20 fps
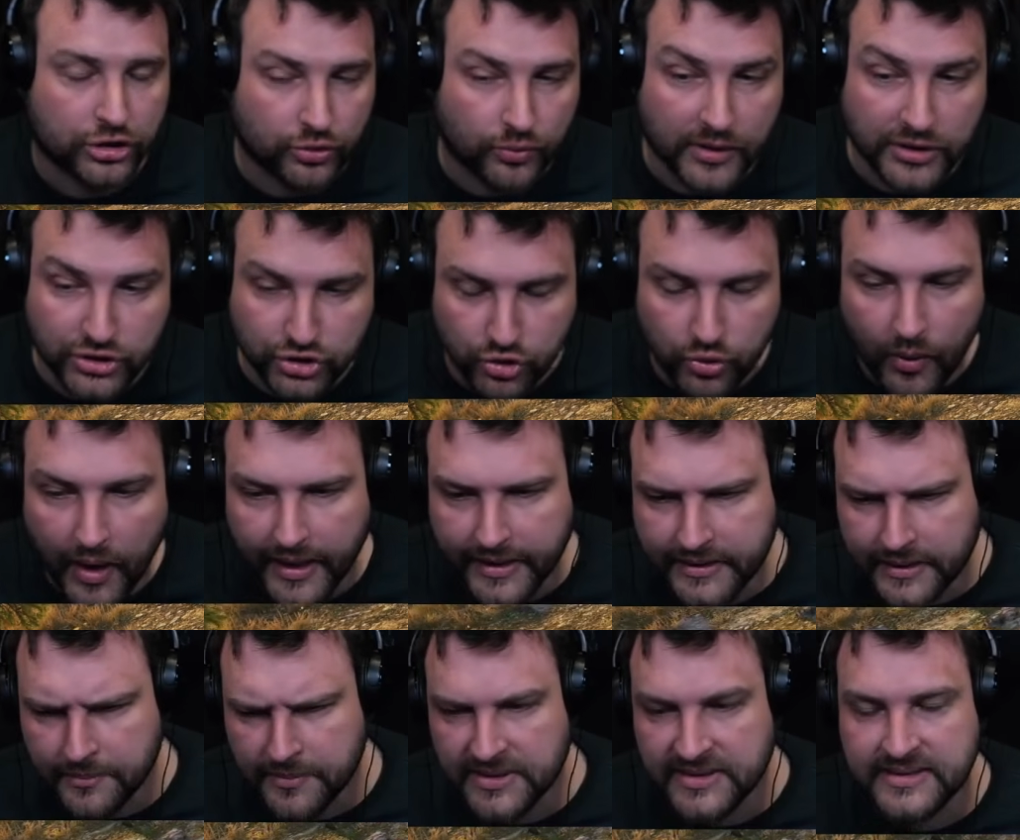was
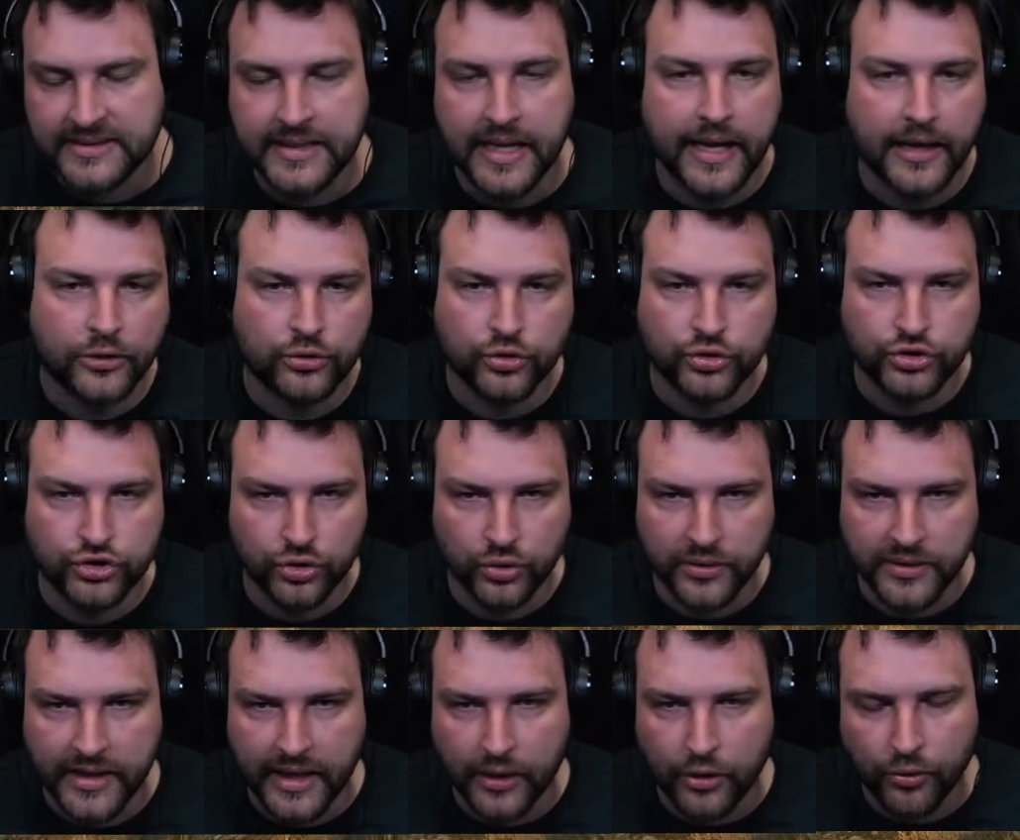quite a mistake to
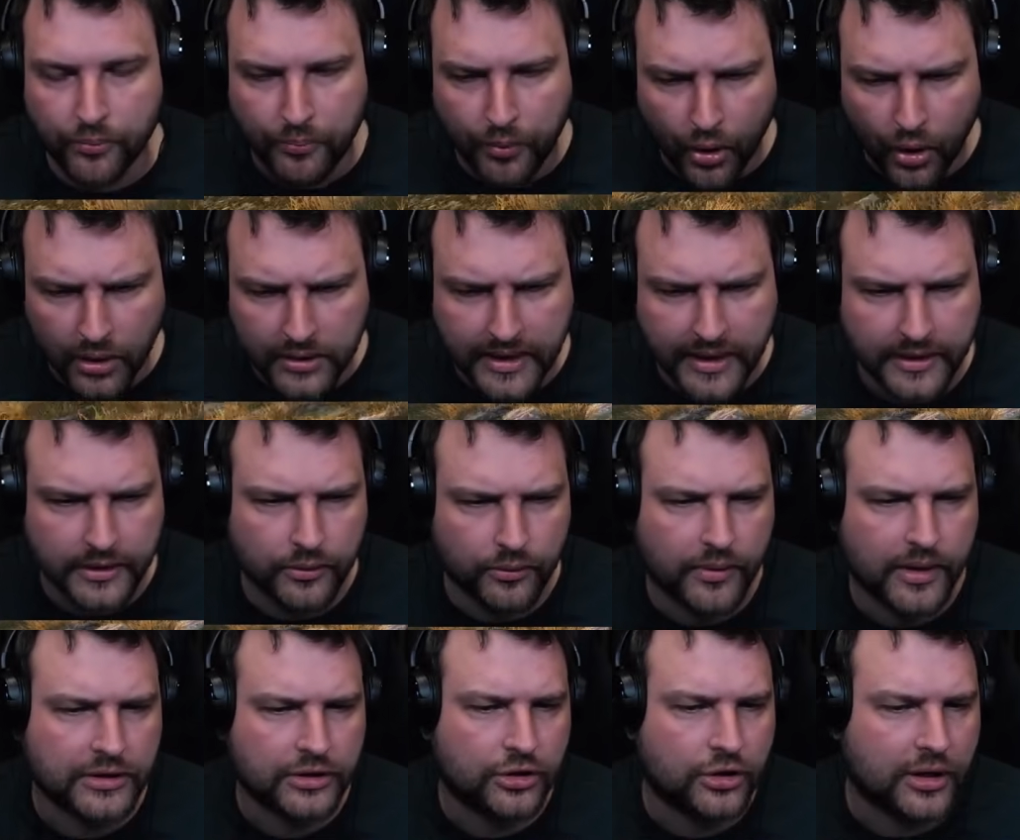shoot the cupola and
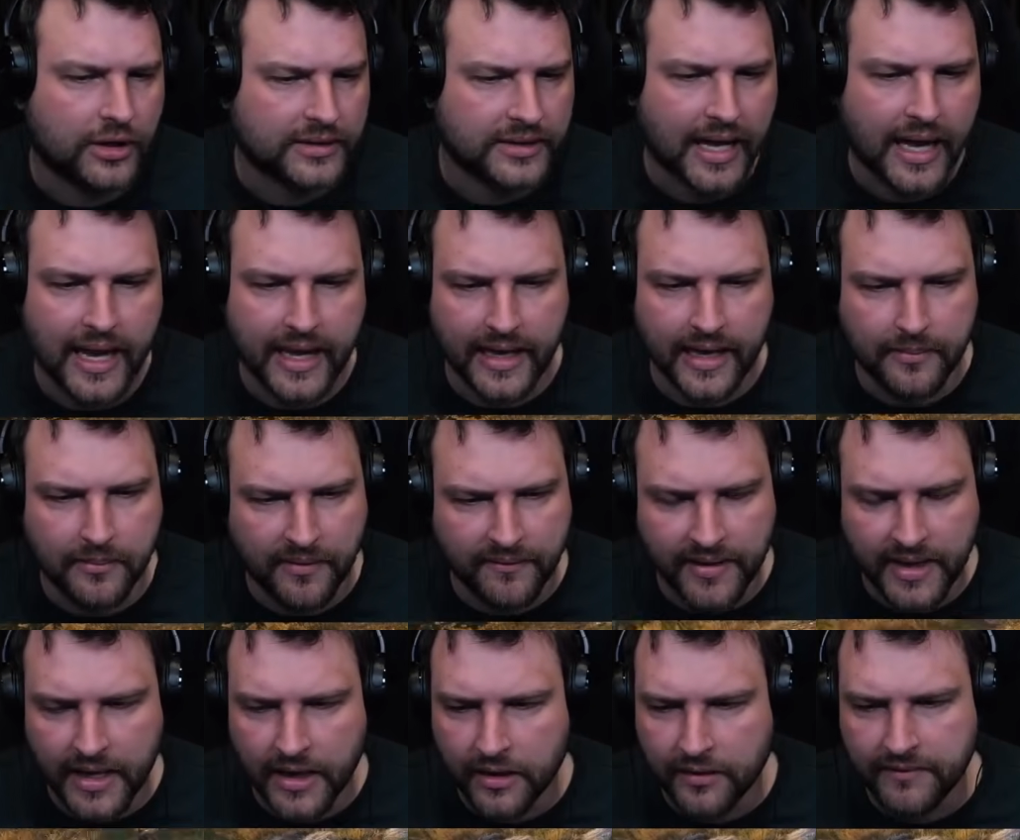whatnot. I am
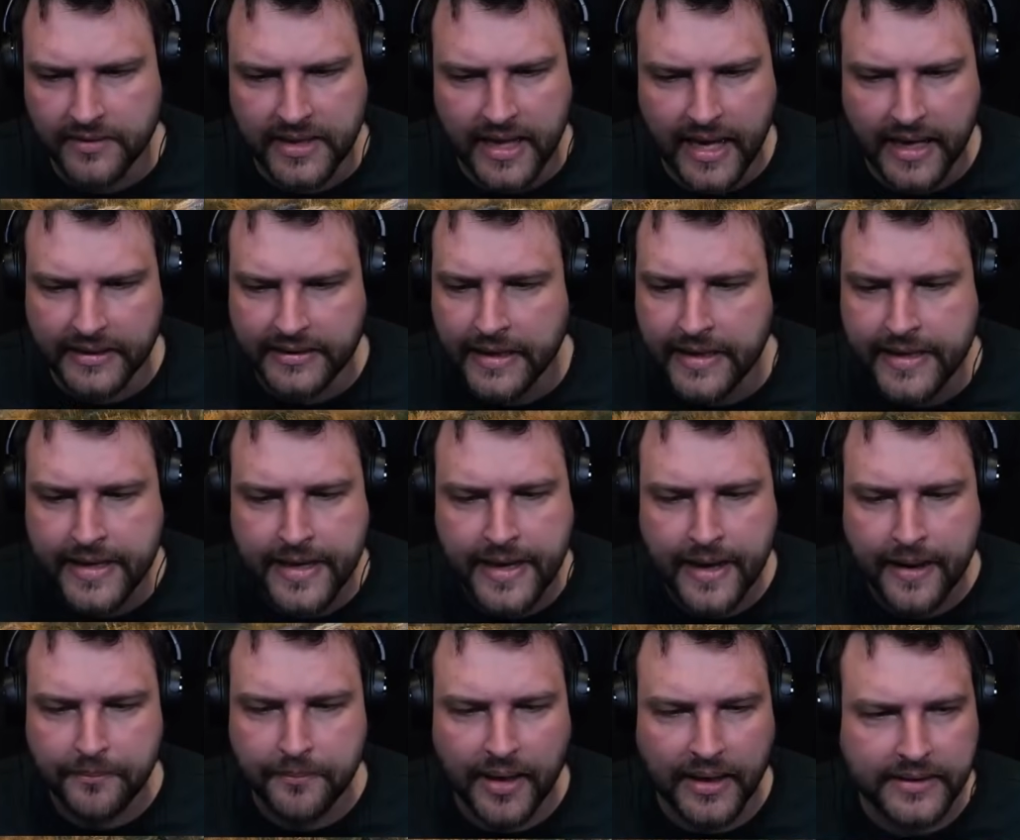aware of that.
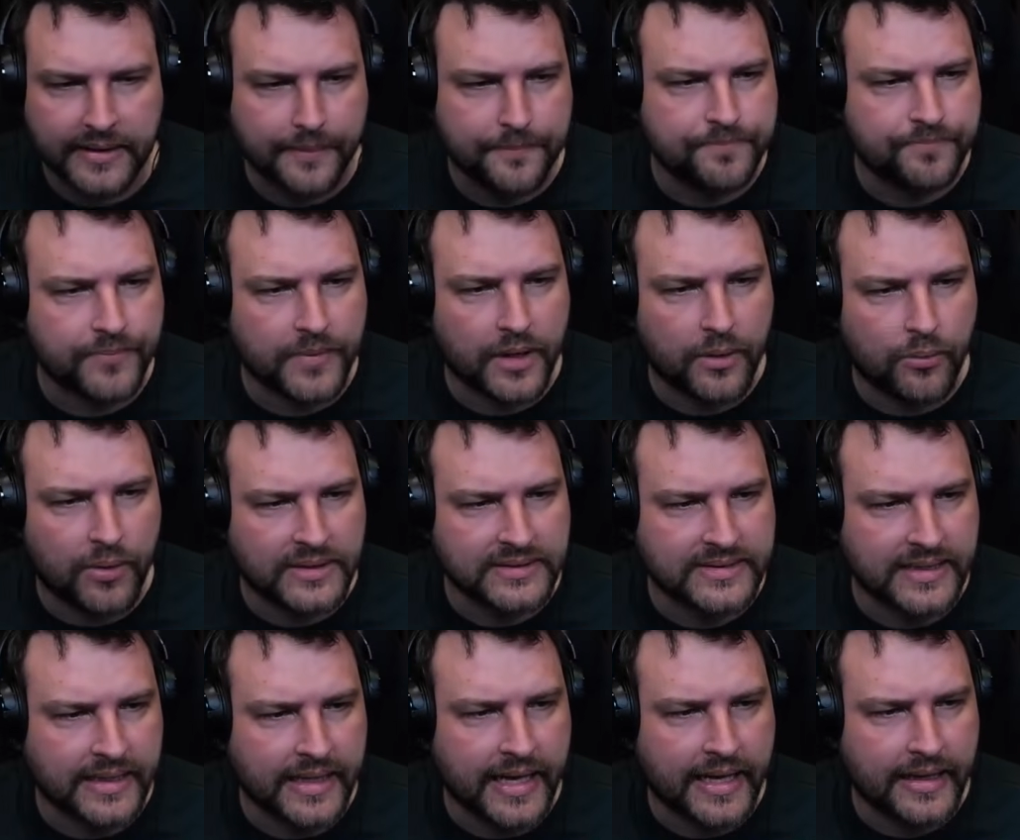But once
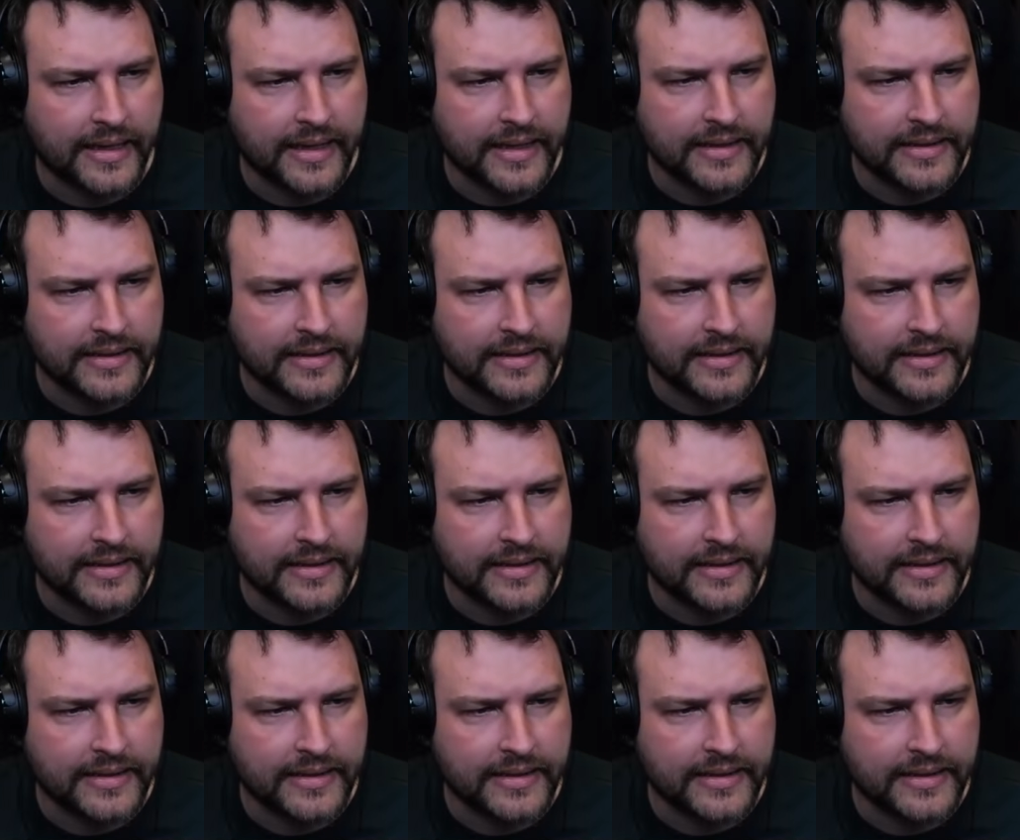again, in